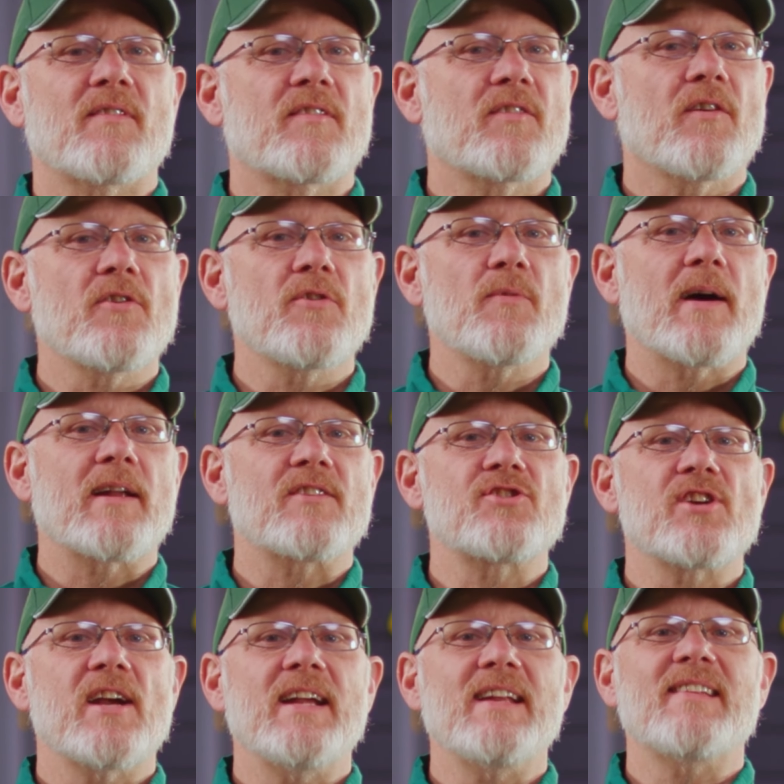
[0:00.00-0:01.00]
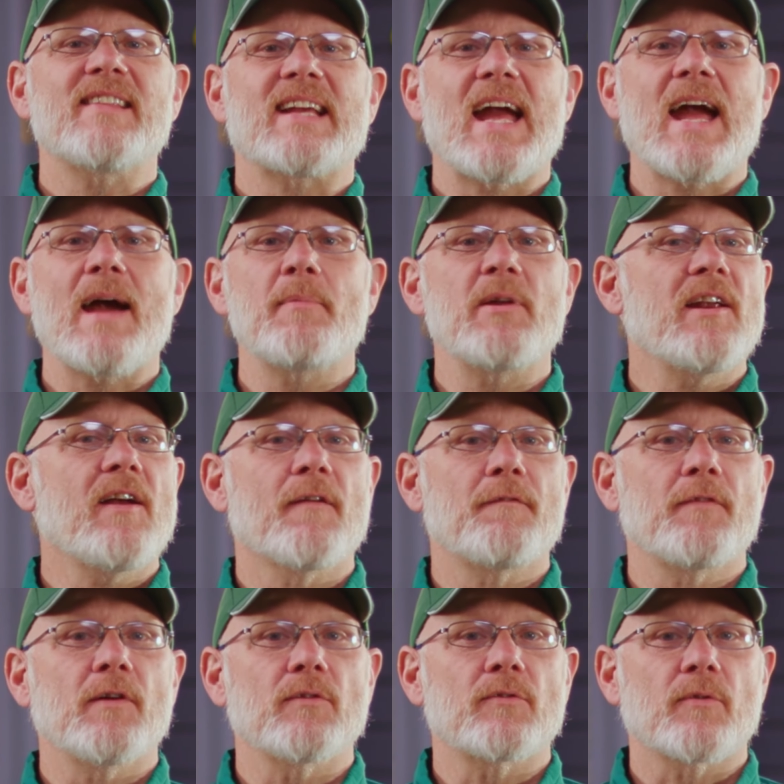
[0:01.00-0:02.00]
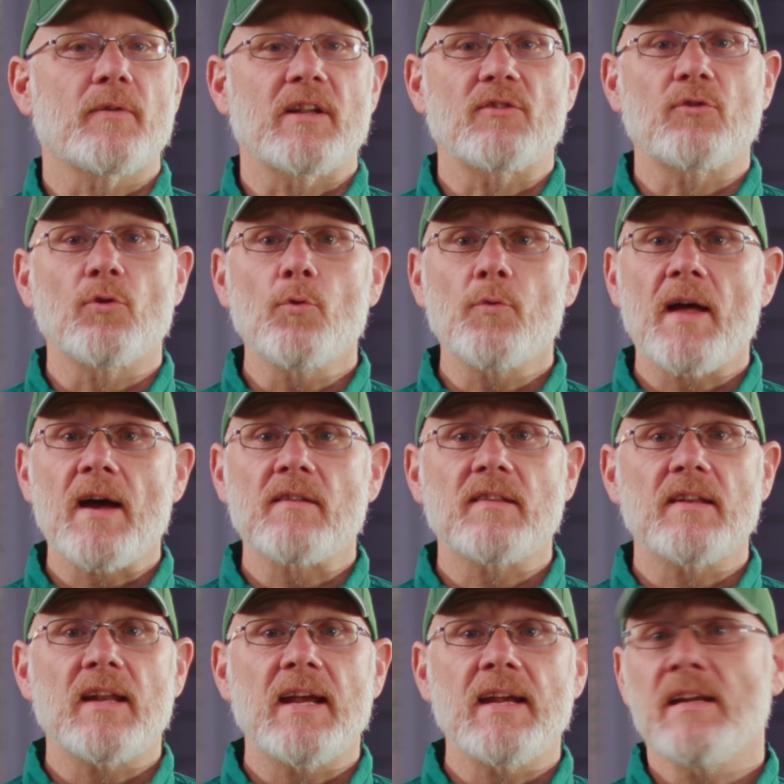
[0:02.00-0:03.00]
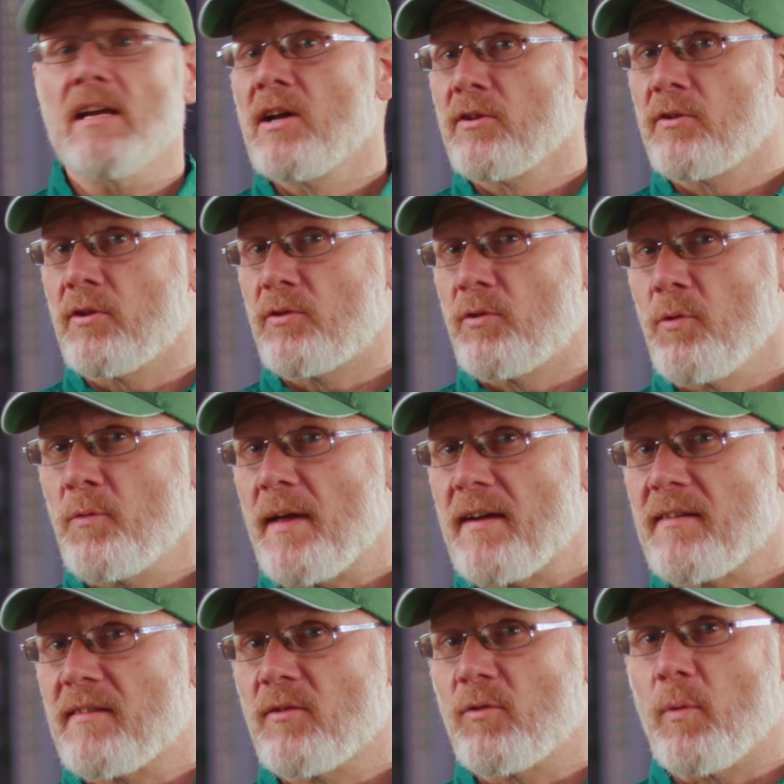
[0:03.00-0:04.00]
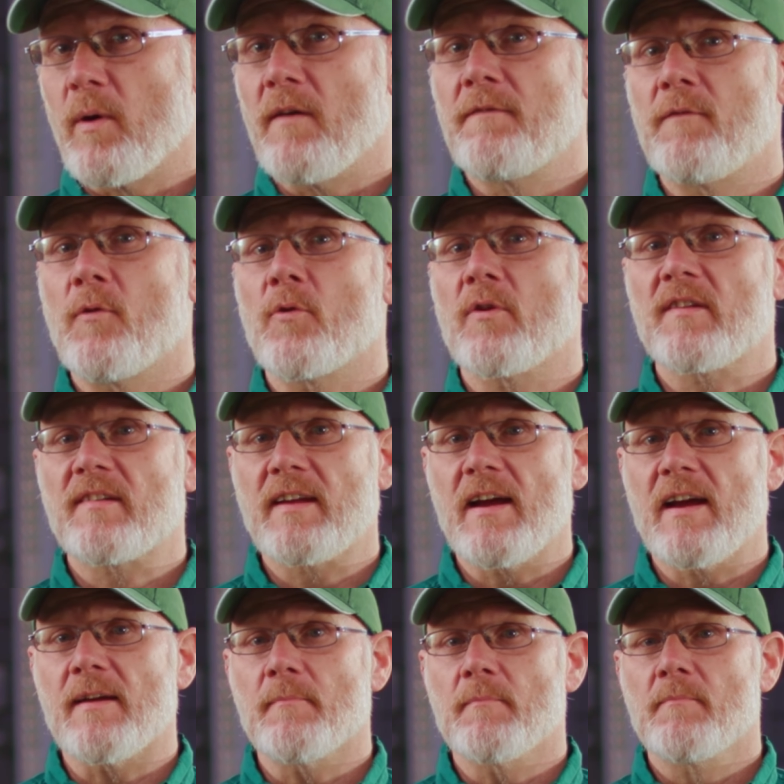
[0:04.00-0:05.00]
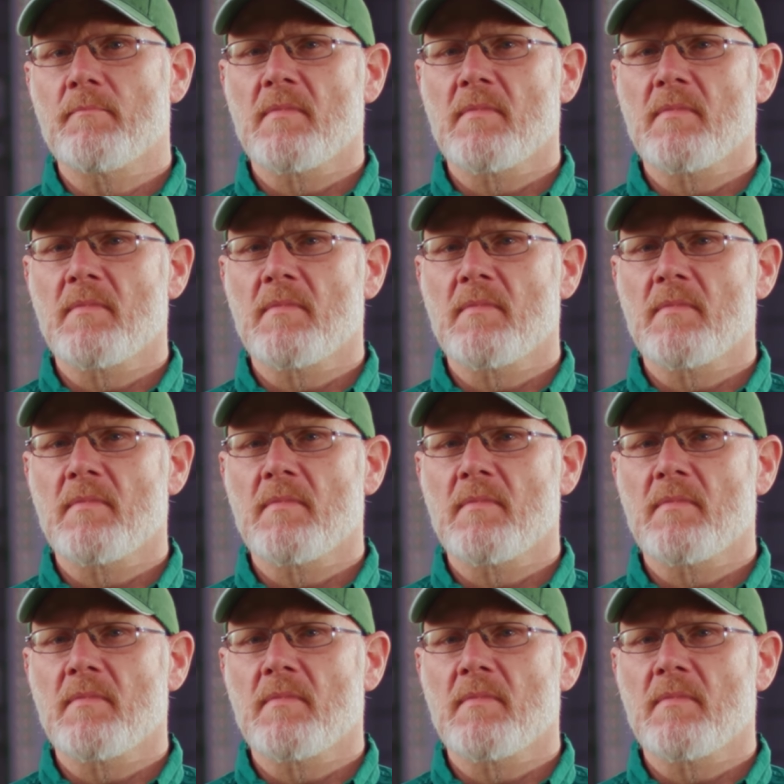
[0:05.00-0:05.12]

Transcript: to show you how to change the cabin air filter in a 2008 to 2012 Ford Escape.